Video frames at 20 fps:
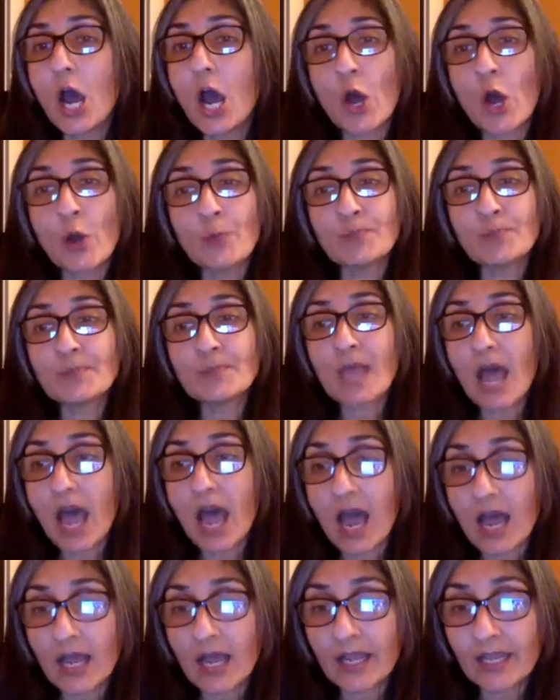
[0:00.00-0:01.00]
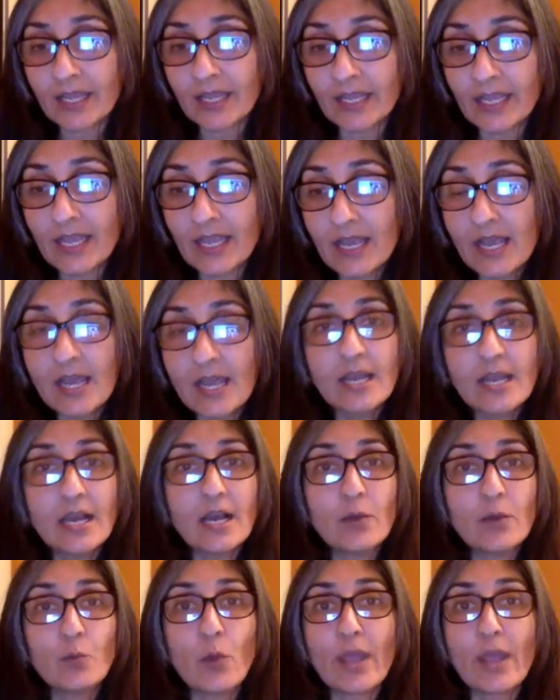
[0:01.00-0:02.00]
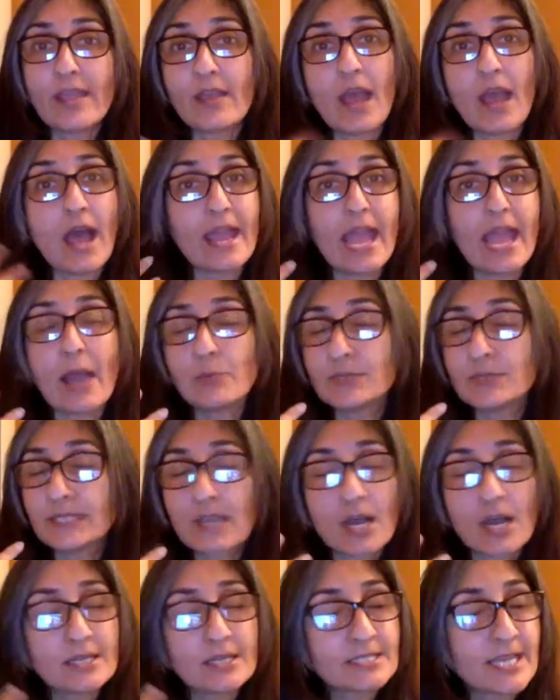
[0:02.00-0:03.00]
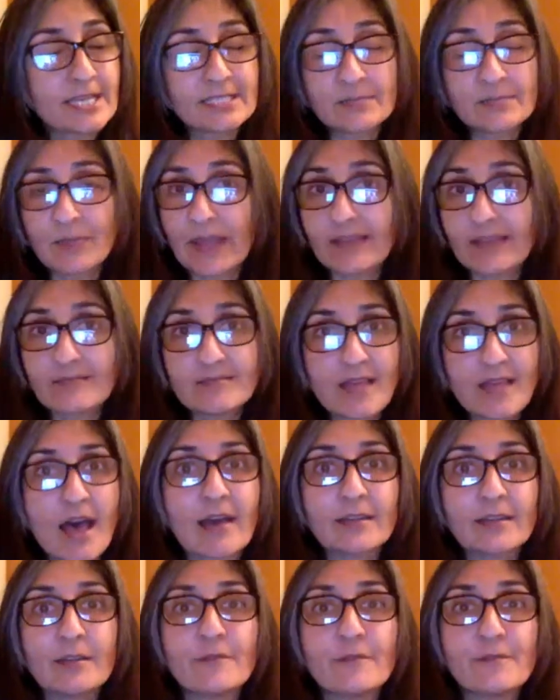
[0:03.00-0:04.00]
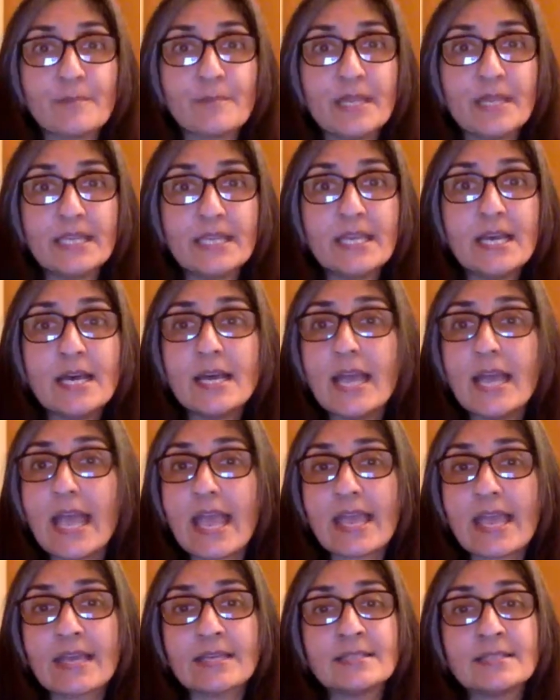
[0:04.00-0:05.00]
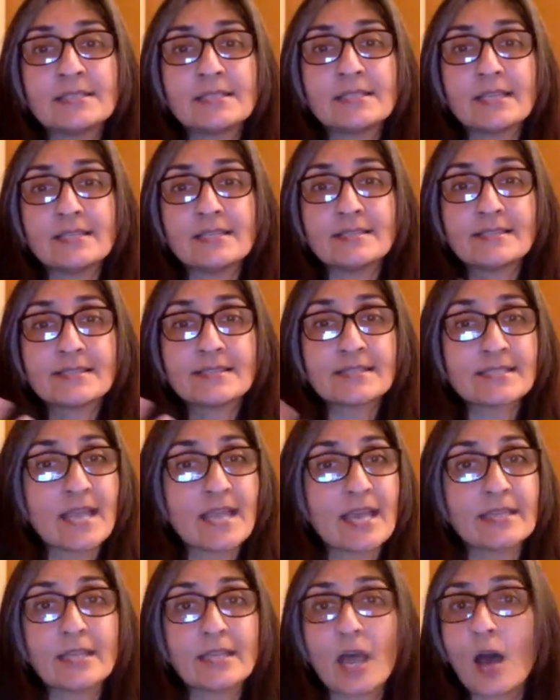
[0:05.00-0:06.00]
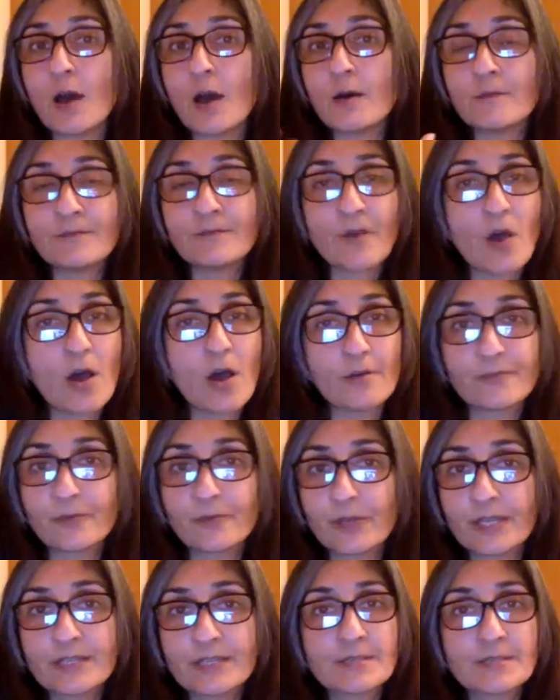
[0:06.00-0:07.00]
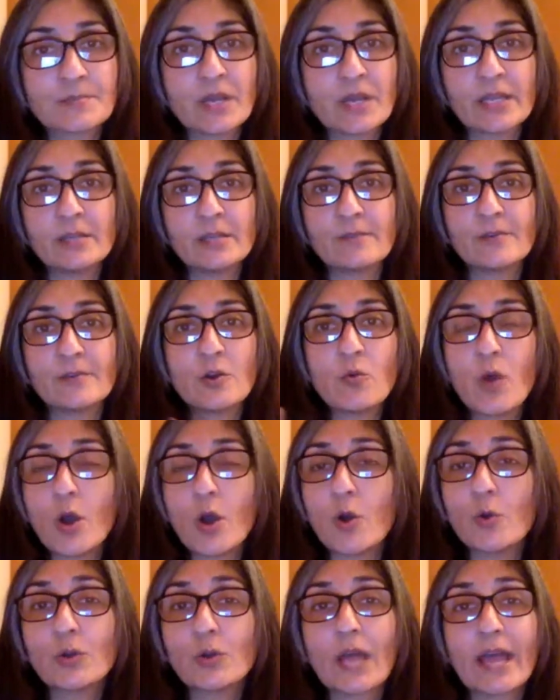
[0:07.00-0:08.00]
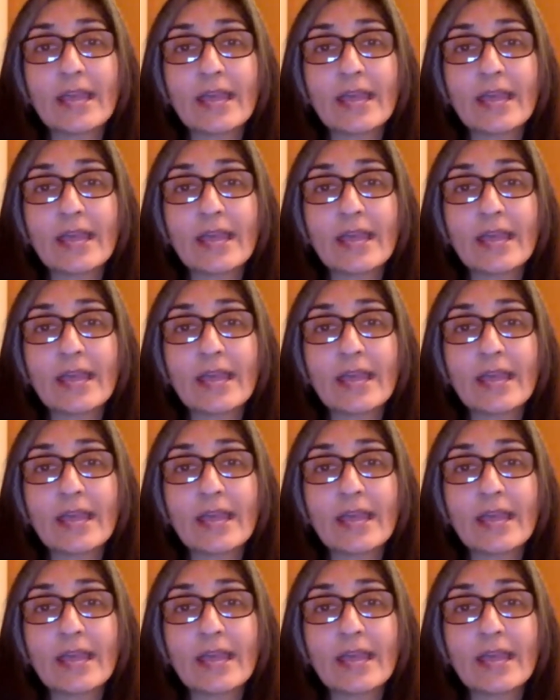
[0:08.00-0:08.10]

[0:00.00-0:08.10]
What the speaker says: I was contacted by a lot of media, and instead of offering some kind of quote,